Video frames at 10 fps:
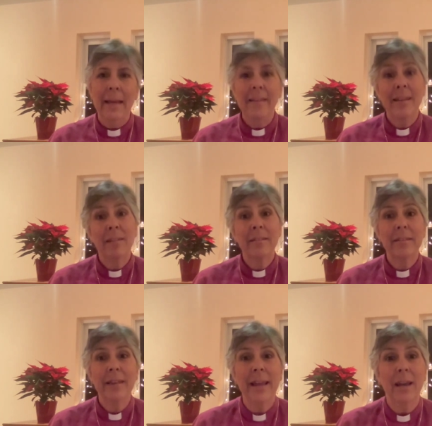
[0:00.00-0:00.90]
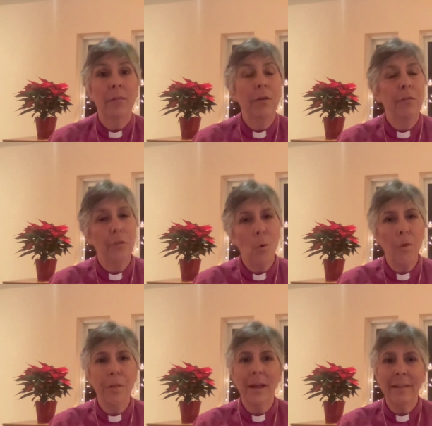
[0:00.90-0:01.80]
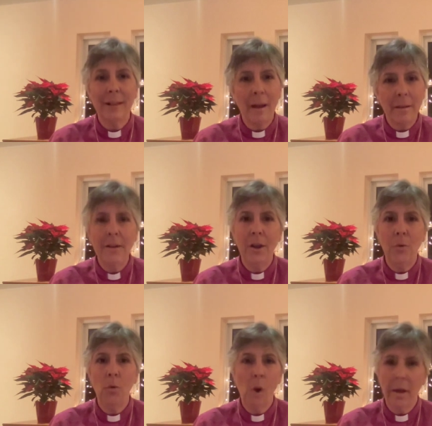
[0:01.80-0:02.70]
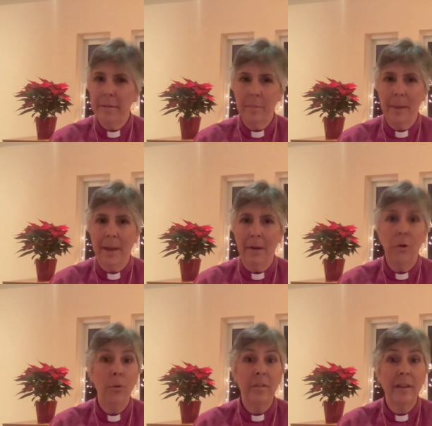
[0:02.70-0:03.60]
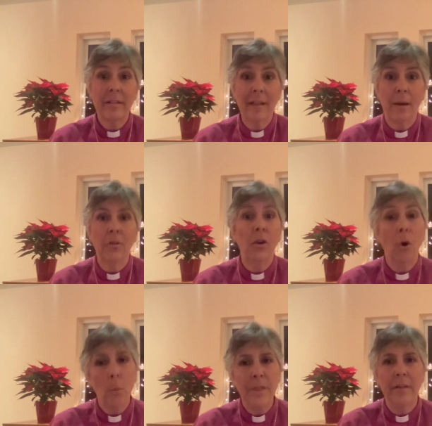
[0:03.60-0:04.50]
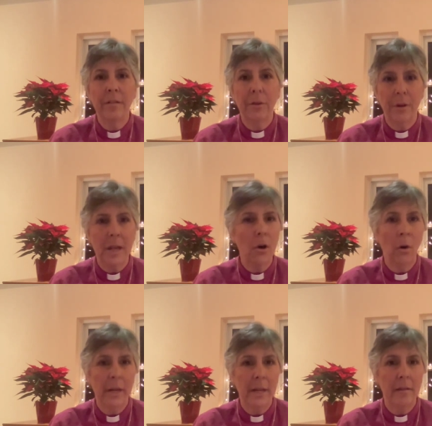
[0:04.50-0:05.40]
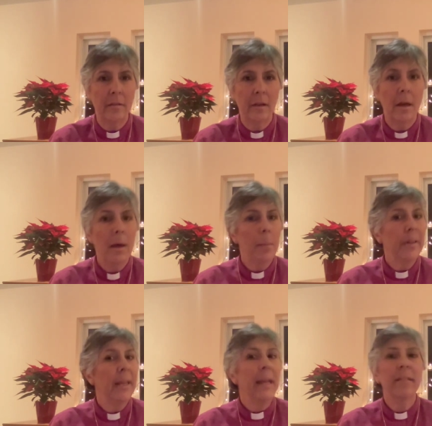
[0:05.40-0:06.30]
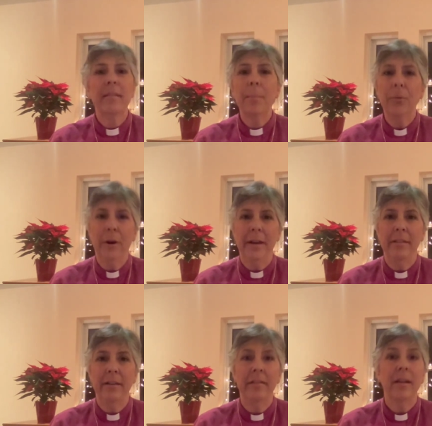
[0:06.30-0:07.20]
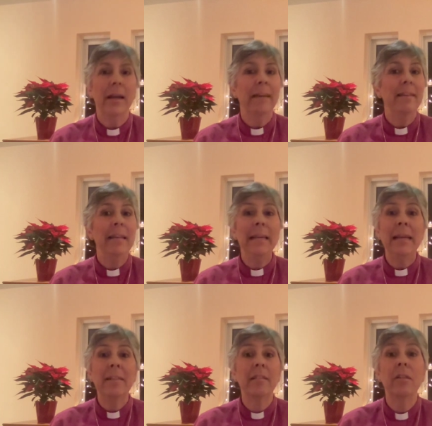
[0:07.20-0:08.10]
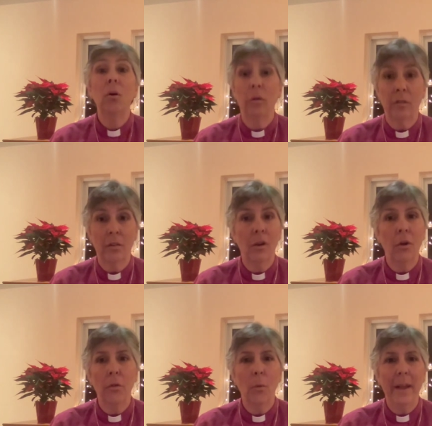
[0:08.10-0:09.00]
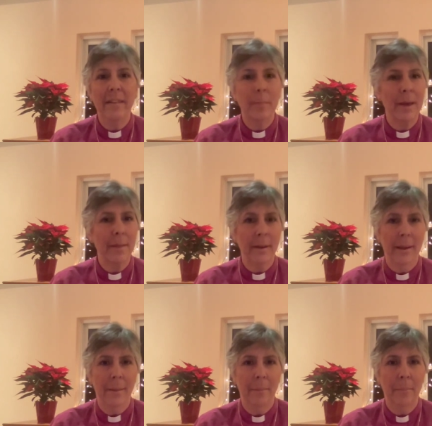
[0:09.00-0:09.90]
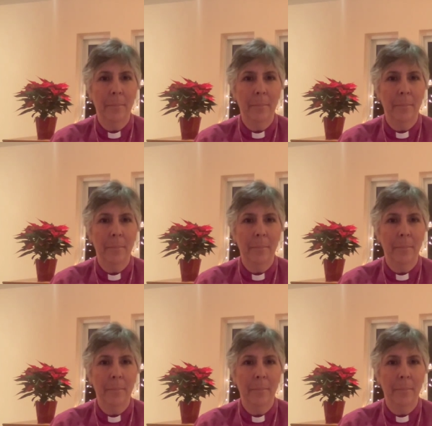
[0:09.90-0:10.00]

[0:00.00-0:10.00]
It tells the tale of a fourth and unknown wise man who sets out along with his three colleagues, but they get separated and he gets lost along the way to Bethlehem.